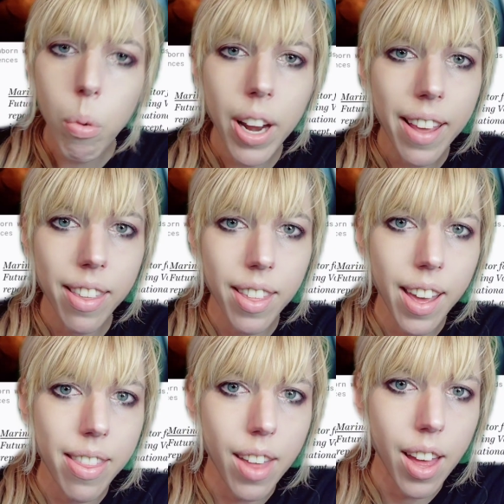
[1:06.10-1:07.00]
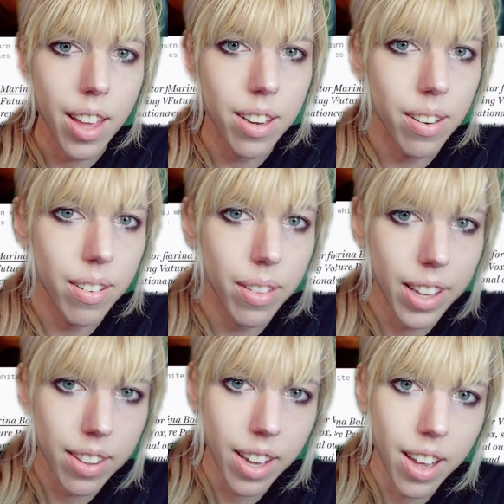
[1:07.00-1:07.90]
When I say that
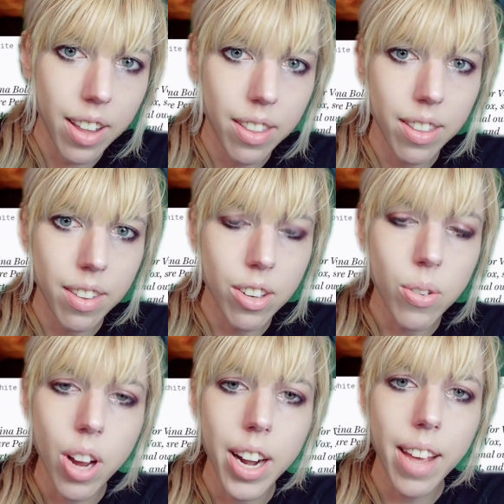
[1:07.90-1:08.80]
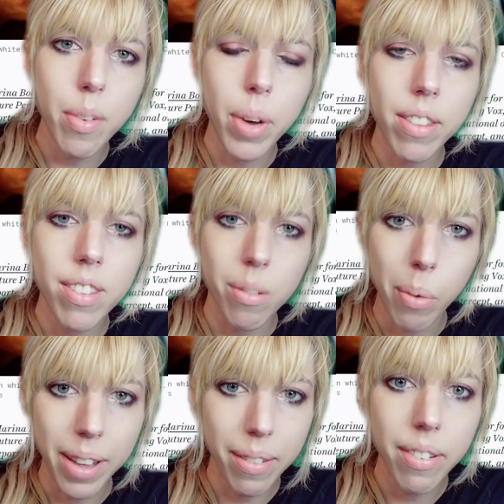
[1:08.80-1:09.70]
these guys do not have a place to
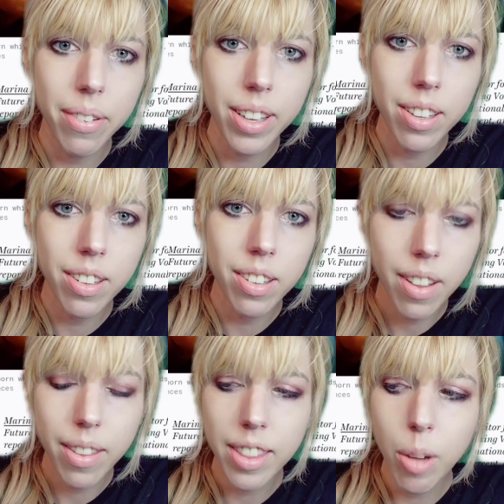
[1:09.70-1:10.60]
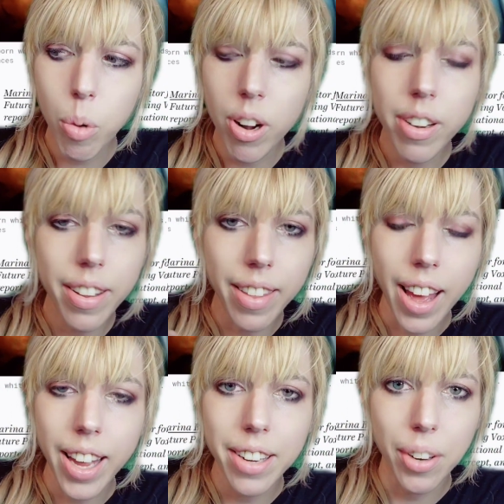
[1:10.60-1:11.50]
live, that they weren't
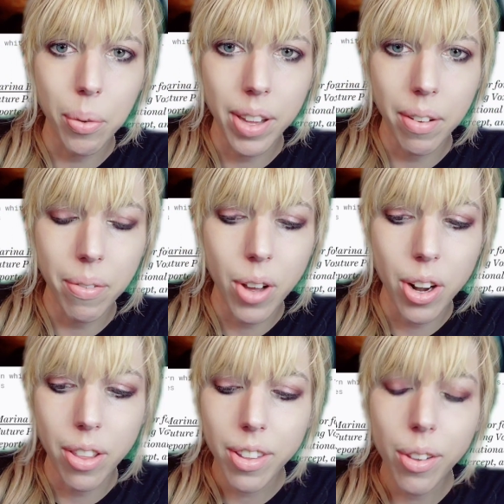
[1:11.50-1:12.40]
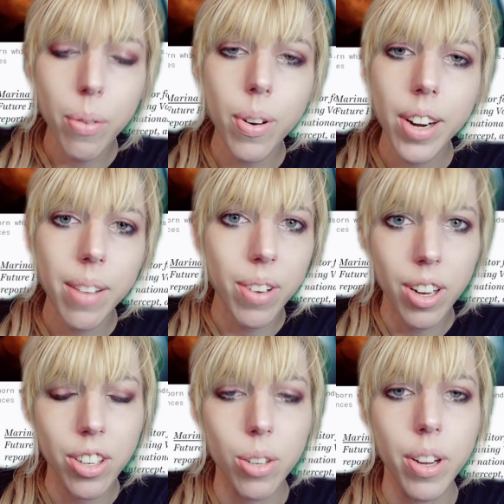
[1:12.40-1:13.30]
designed to live on a zoo or even
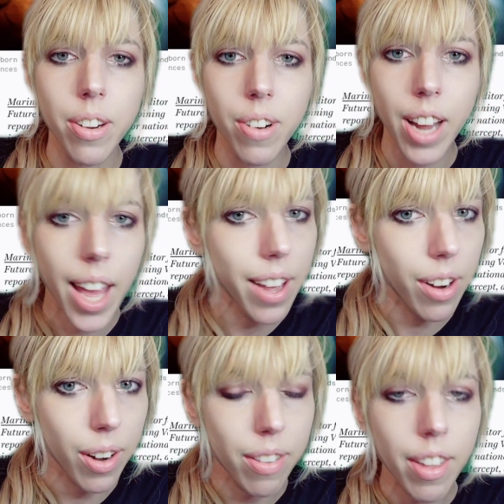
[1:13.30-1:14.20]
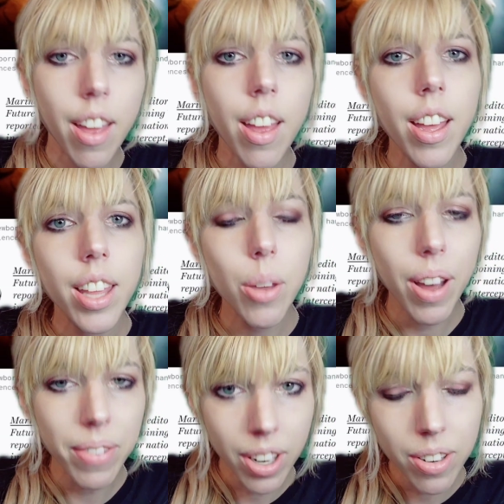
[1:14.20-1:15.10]
on 200 acres,
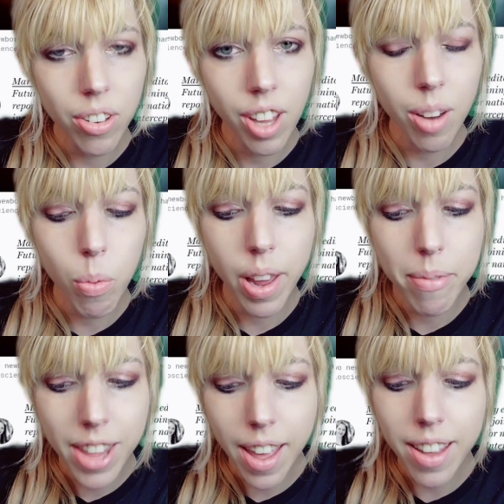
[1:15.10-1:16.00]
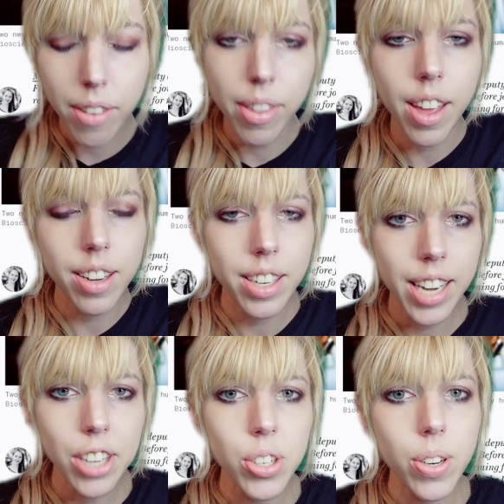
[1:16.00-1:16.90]
you have to understand what I'm saying is that
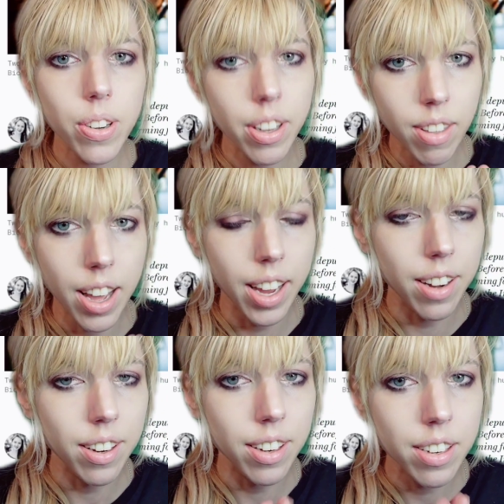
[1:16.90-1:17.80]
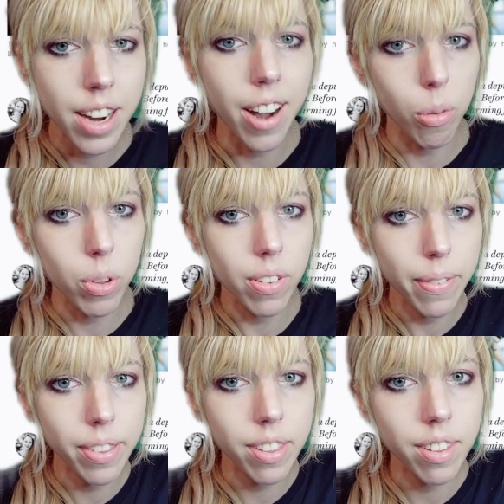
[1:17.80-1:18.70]
nature designed dire
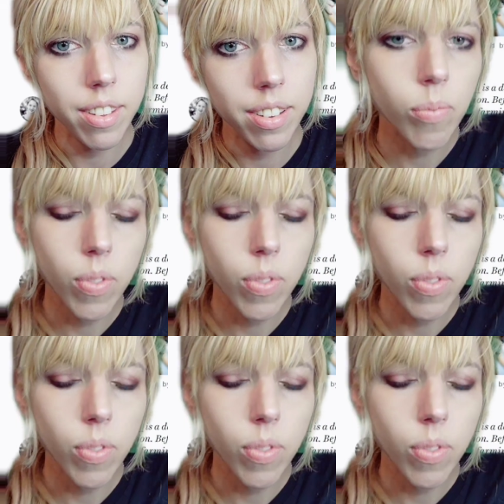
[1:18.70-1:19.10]
wolves.